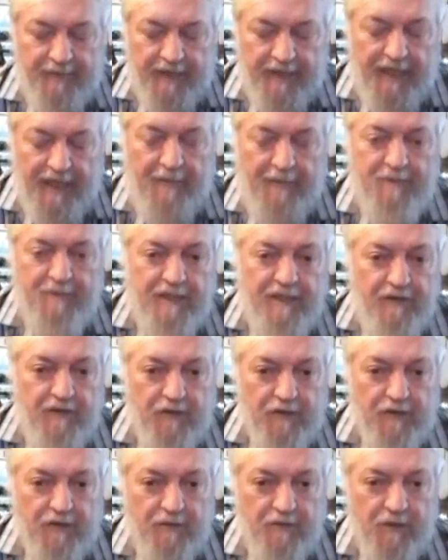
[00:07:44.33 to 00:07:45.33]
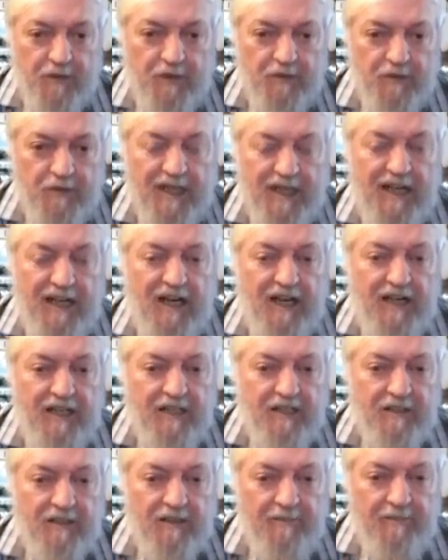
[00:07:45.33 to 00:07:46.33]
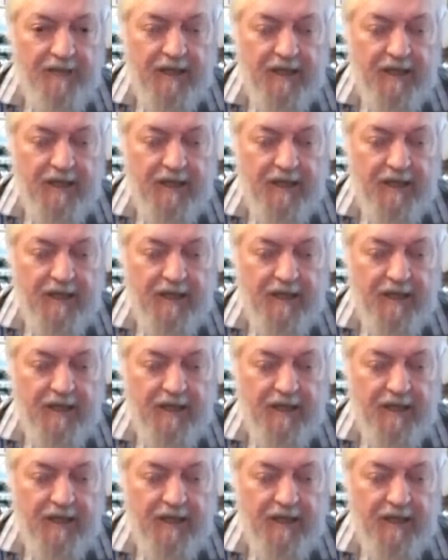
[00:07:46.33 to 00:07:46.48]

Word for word: Cape Sea route, which was a critical,